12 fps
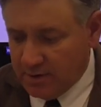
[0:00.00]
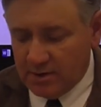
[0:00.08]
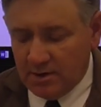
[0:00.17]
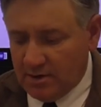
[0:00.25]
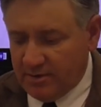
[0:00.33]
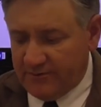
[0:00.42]
you
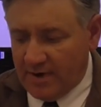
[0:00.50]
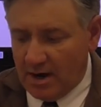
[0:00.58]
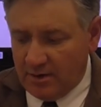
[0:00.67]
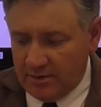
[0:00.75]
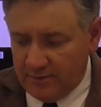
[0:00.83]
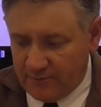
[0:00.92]
know the
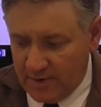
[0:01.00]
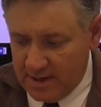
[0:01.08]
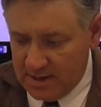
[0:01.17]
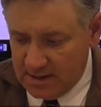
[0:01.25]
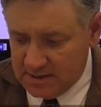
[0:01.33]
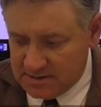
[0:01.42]
value of
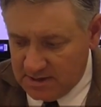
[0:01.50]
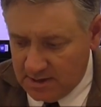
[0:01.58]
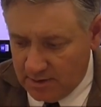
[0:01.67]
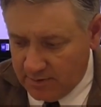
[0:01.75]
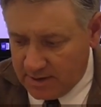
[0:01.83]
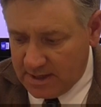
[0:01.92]
radius, you
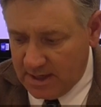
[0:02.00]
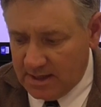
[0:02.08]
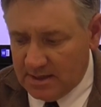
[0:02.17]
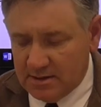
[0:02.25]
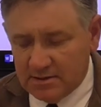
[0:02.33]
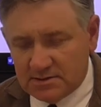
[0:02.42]
know what K
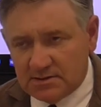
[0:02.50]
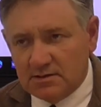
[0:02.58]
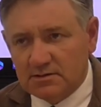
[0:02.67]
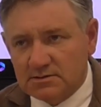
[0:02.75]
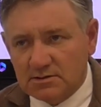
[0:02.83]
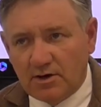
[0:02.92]
is,
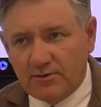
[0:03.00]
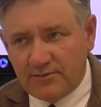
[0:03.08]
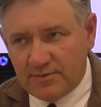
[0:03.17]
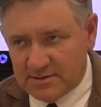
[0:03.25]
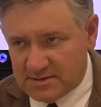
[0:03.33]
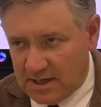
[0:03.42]
solve
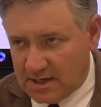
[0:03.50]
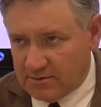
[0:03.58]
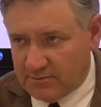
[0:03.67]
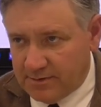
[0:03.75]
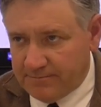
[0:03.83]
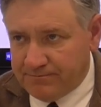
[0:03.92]
for the
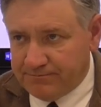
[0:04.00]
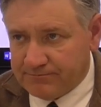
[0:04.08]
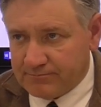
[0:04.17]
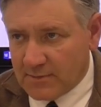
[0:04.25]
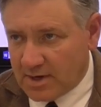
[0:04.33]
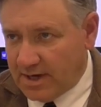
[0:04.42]
second one.
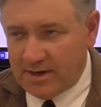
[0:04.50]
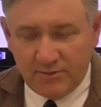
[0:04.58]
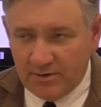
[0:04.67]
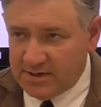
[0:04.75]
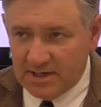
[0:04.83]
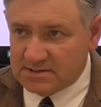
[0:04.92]
Okay, it
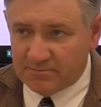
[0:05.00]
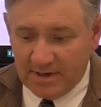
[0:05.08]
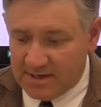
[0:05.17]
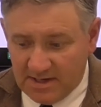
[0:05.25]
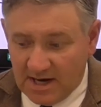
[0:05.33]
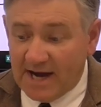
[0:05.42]
really doesn't
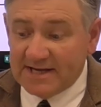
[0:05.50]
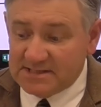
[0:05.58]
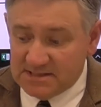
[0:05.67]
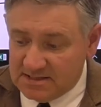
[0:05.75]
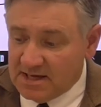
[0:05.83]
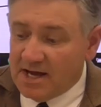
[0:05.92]
make
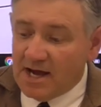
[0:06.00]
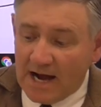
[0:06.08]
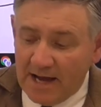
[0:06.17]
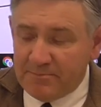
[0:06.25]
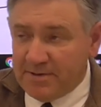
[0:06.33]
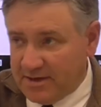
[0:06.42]
it,
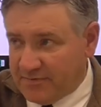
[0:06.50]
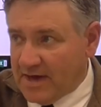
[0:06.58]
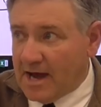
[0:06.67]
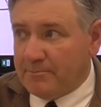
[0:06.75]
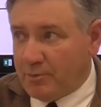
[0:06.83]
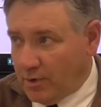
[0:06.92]
I picked
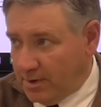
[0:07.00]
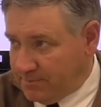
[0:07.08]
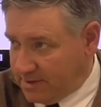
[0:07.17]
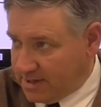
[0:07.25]
that point